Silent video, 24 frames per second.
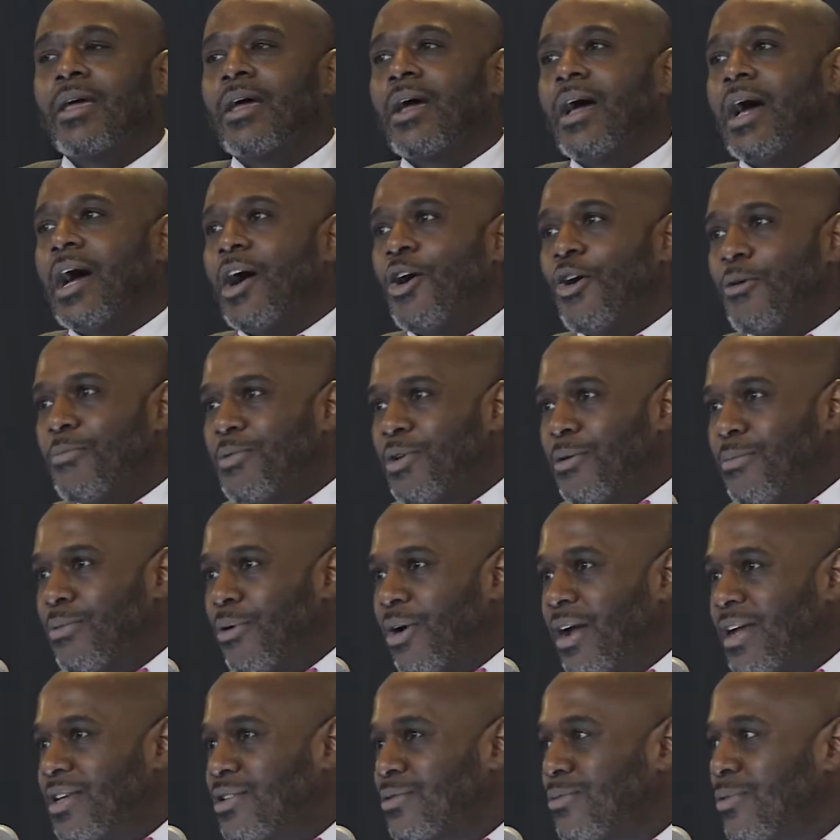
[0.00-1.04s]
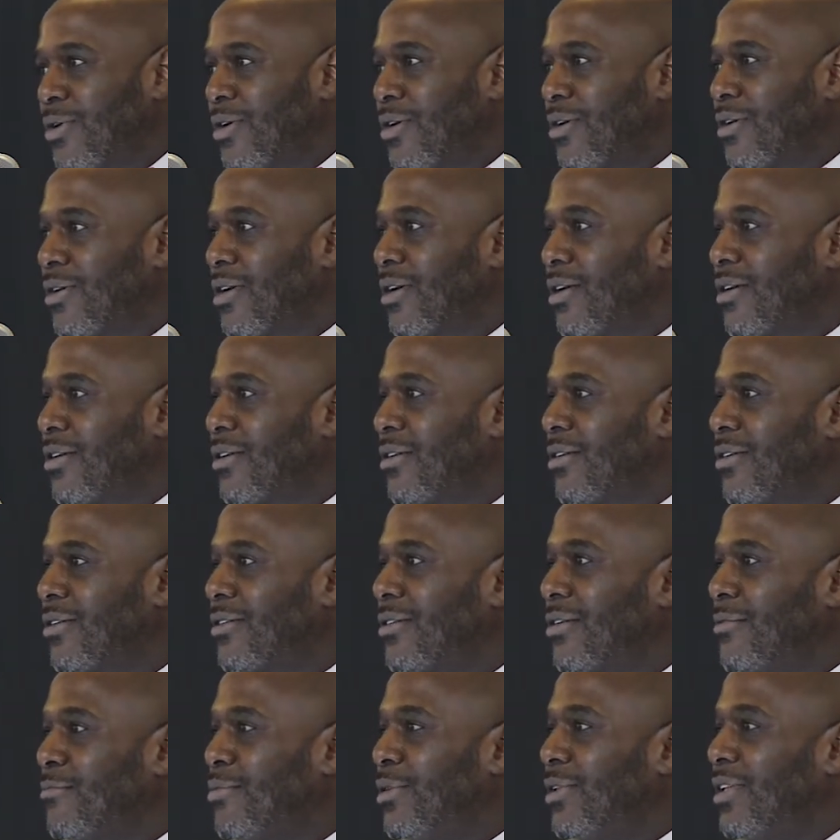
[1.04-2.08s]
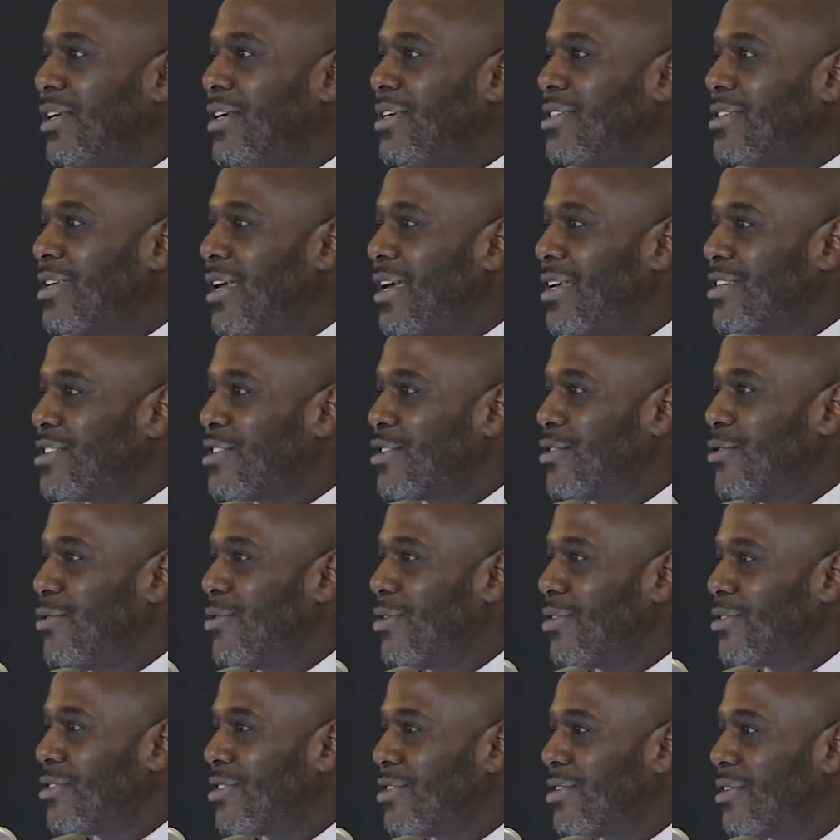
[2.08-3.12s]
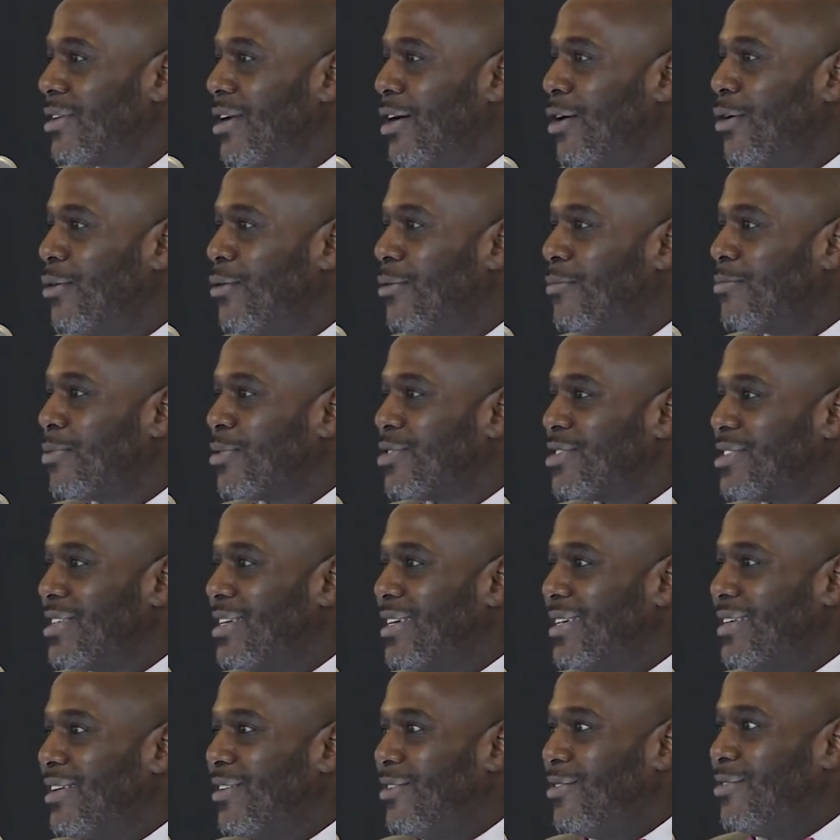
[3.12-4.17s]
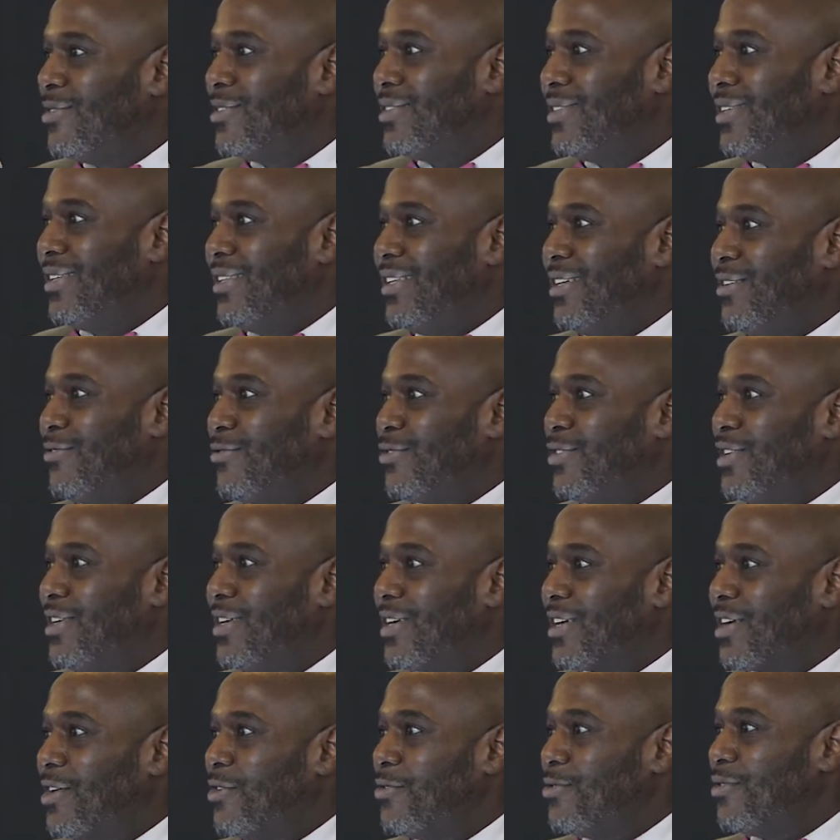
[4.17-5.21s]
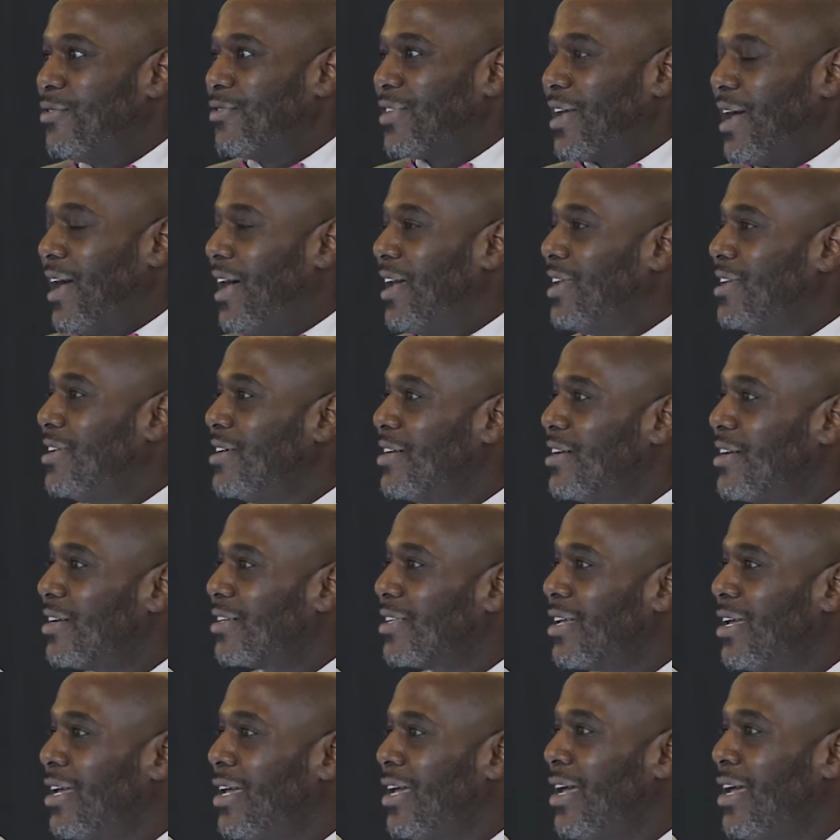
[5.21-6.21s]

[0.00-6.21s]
I hope your brakes work. Police escorts to go present on delivering a code of conduct.